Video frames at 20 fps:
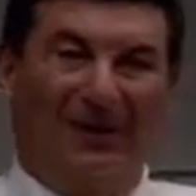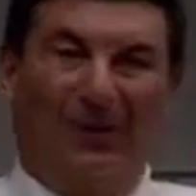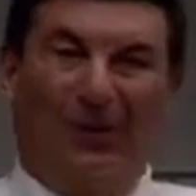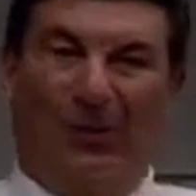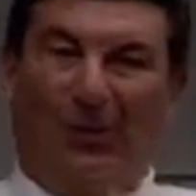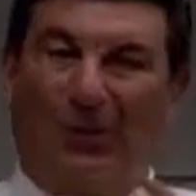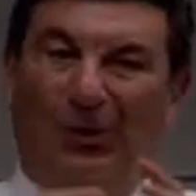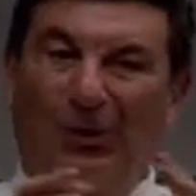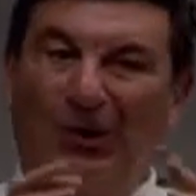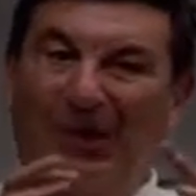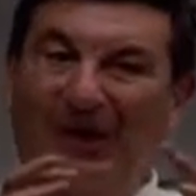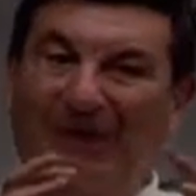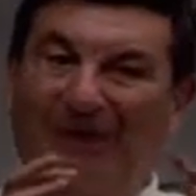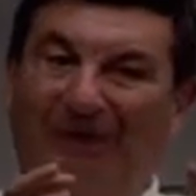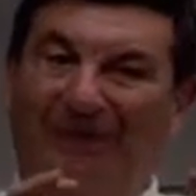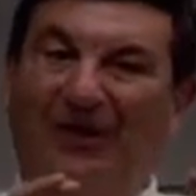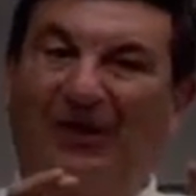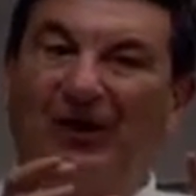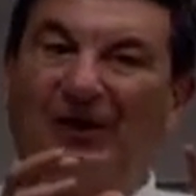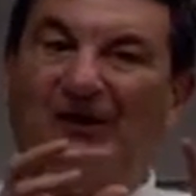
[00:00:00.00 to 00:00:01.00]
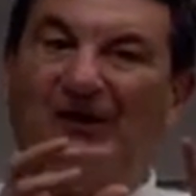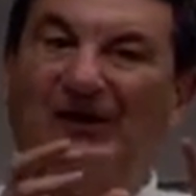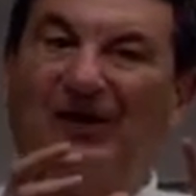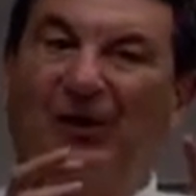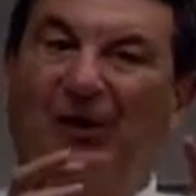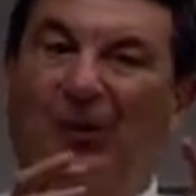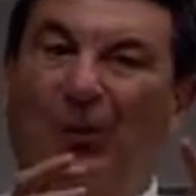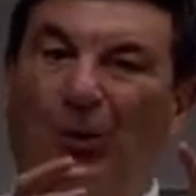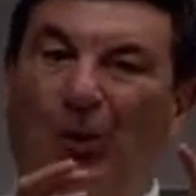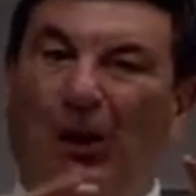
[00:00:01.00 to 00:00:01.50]
We're a fun,
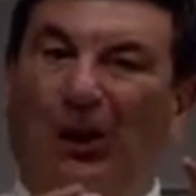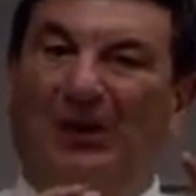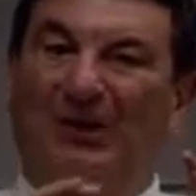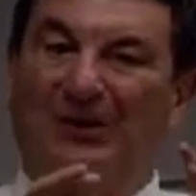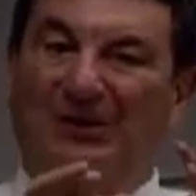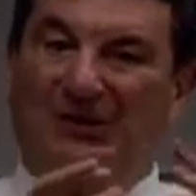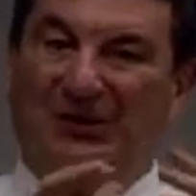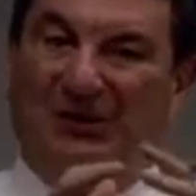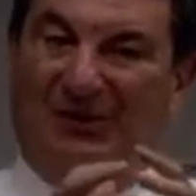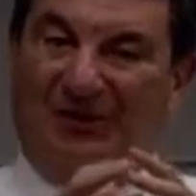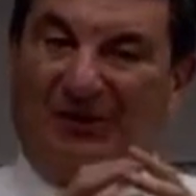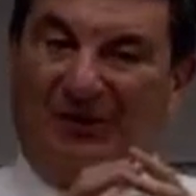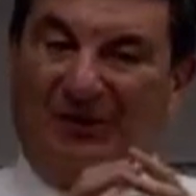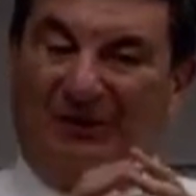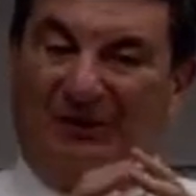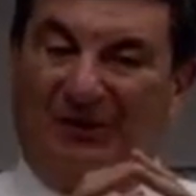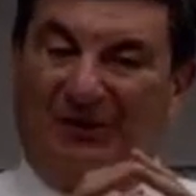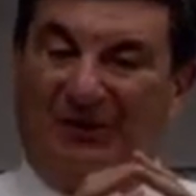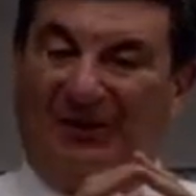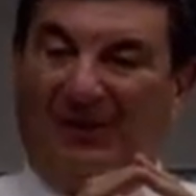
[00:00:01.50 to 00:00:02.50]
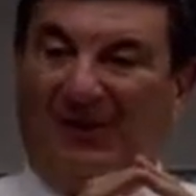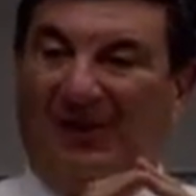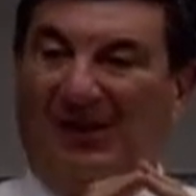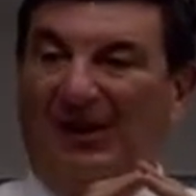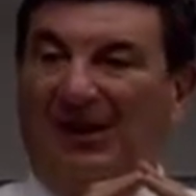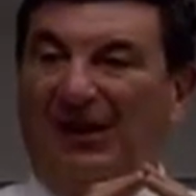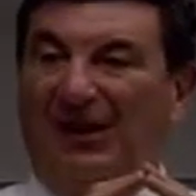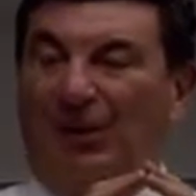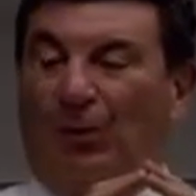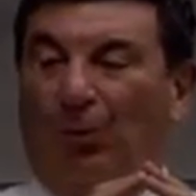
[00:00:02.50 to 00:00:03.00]
quality city to live in.
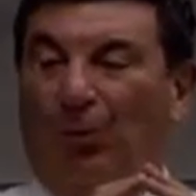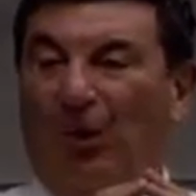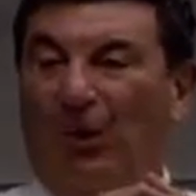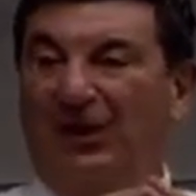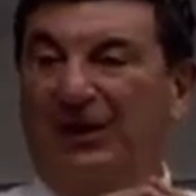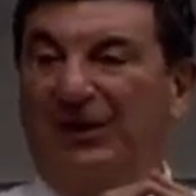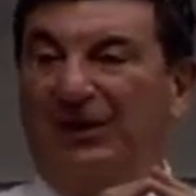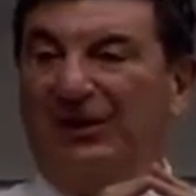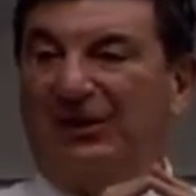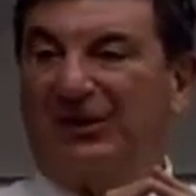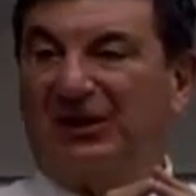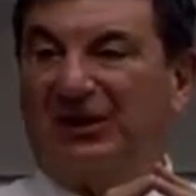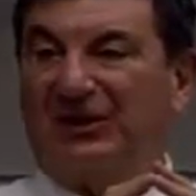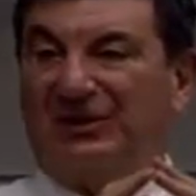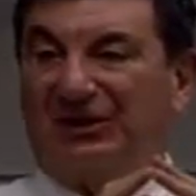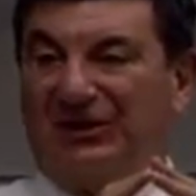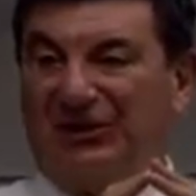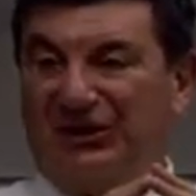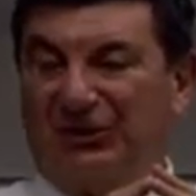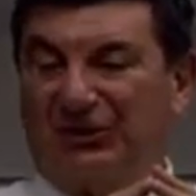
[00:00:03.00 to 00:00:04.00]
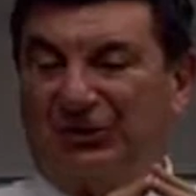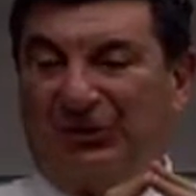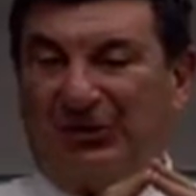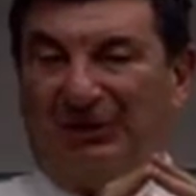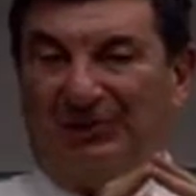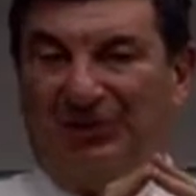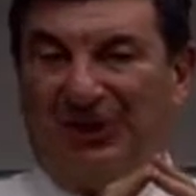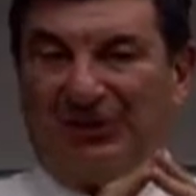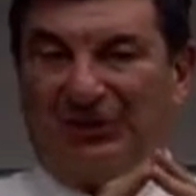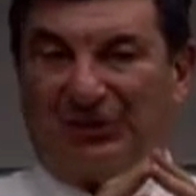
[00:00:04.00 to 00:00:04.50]
And one of the things in history
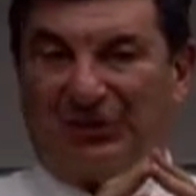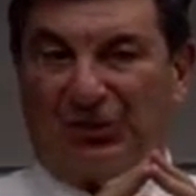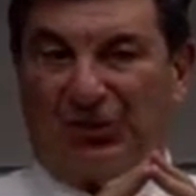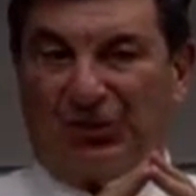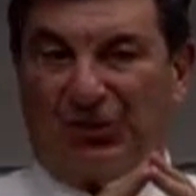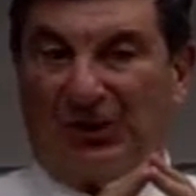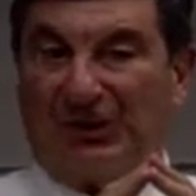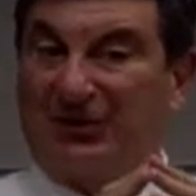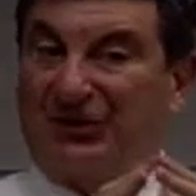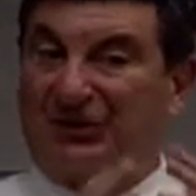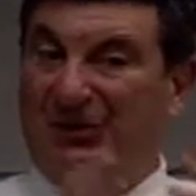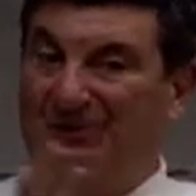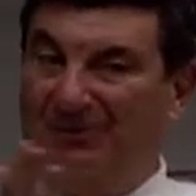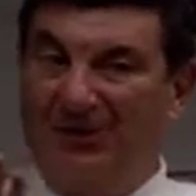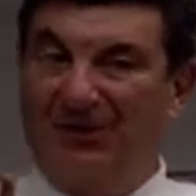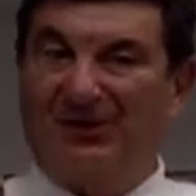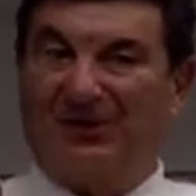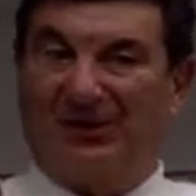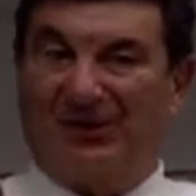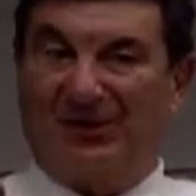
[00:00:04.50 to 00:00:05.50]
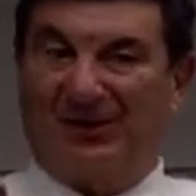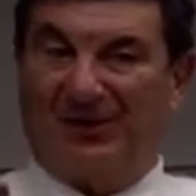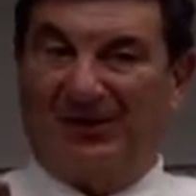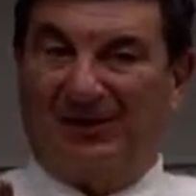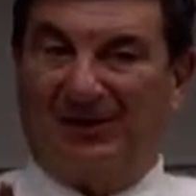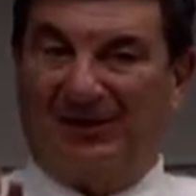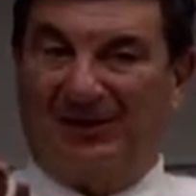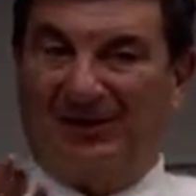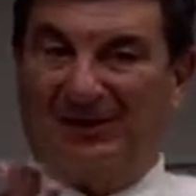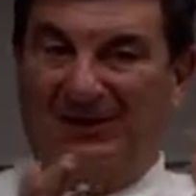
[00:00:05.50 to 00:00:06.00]
that makes us so great is our music,
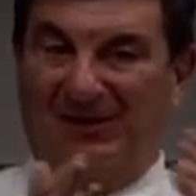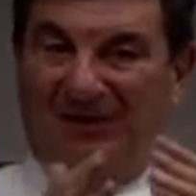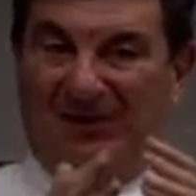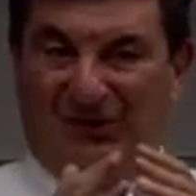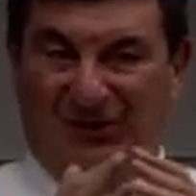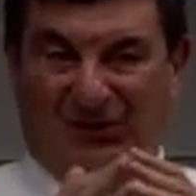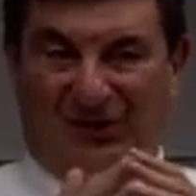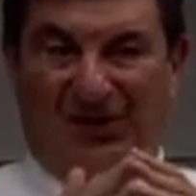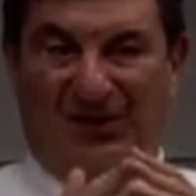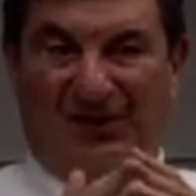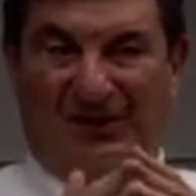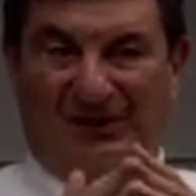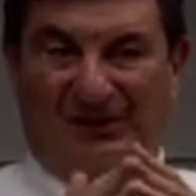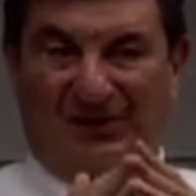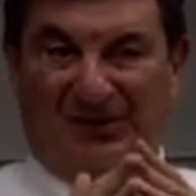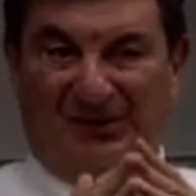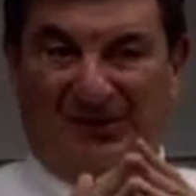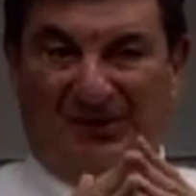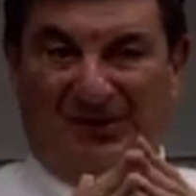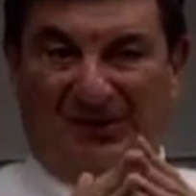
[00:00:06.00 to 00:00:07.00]
is jazz.